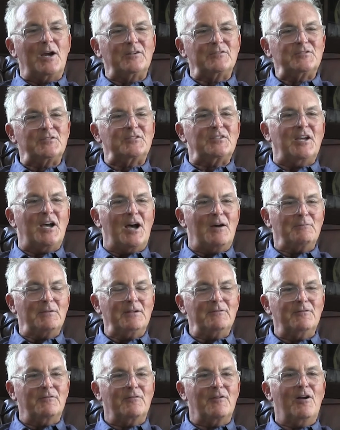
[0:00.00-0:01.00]
where's it
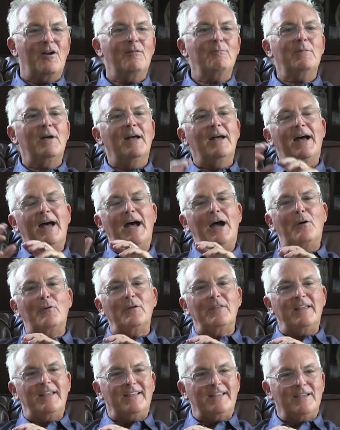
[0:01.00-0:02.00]
coming from? How
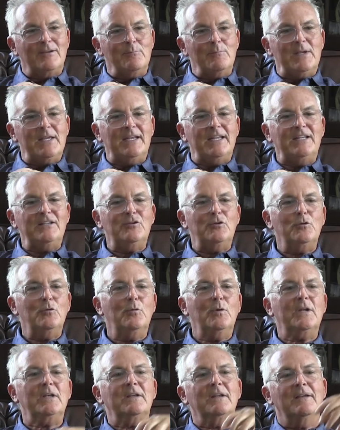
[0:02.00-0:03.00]
are they committing
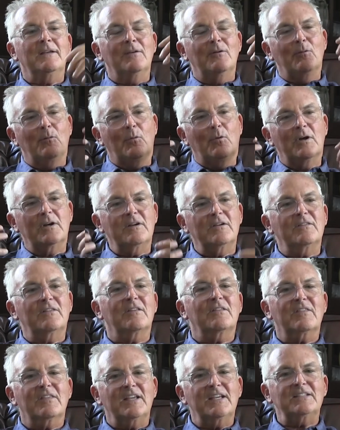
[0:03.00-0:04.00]
to it? What are
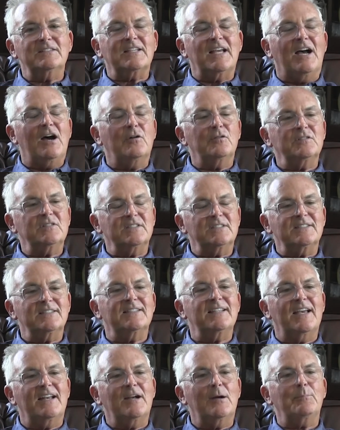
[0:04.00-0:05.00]
the things? How is it
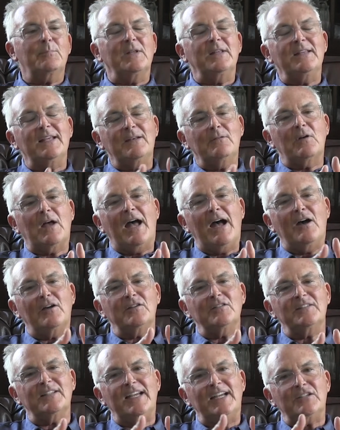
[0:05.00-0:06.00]
set up? And then
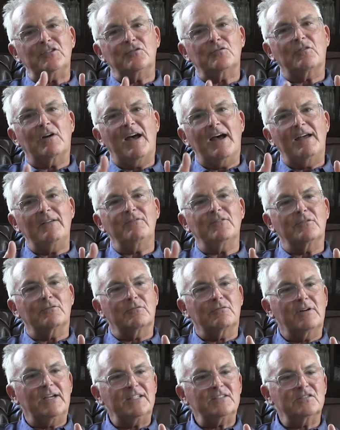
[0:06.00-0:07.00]
how does that drive the
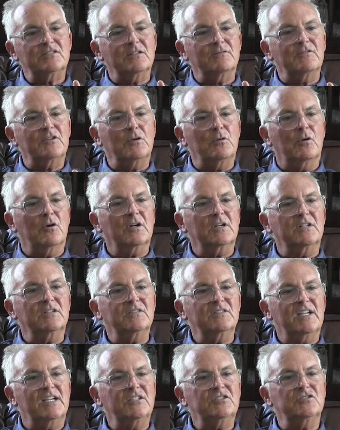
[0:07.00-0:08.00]
rest of the
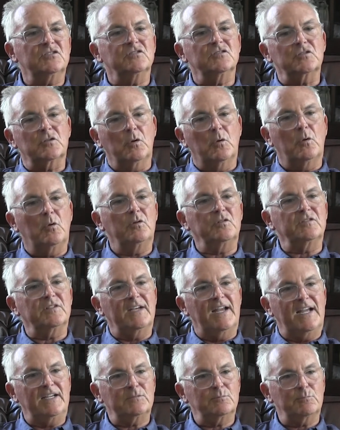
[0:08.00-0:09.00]
organization's goals
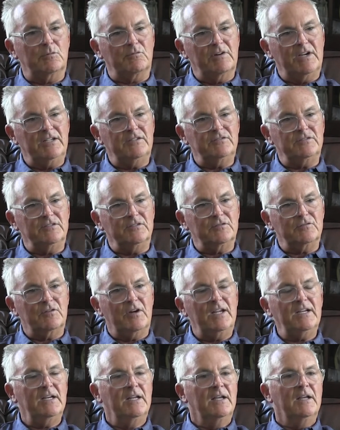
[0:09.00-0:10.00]
and aspirations,
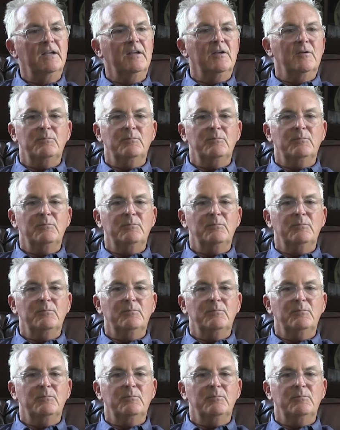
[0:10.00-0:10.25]
right? right.